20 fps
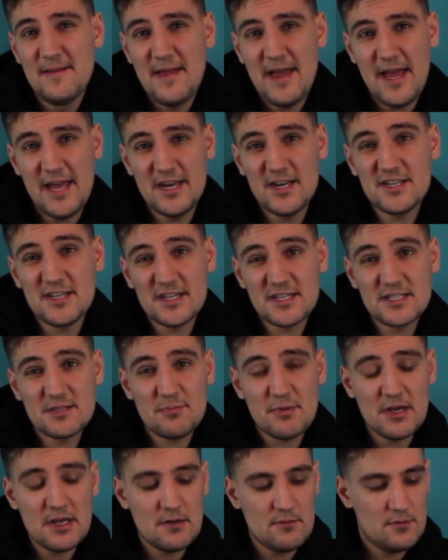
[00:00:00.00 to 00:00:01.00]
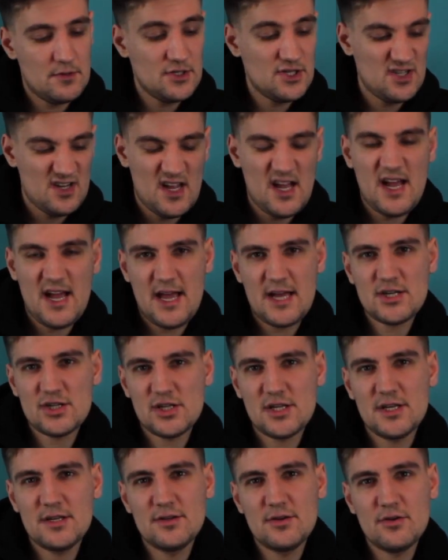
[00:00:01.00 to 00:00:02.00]
editing speed, which I
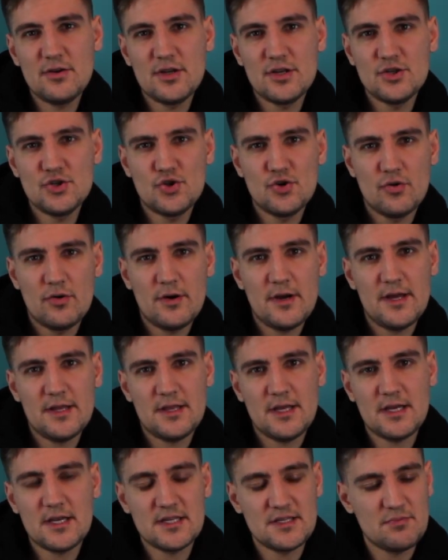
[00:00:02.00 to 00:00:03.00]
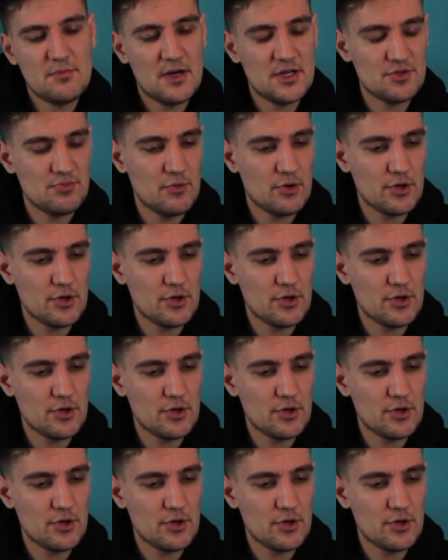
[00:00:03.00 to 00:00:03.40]
actually do enjoy. I think it's much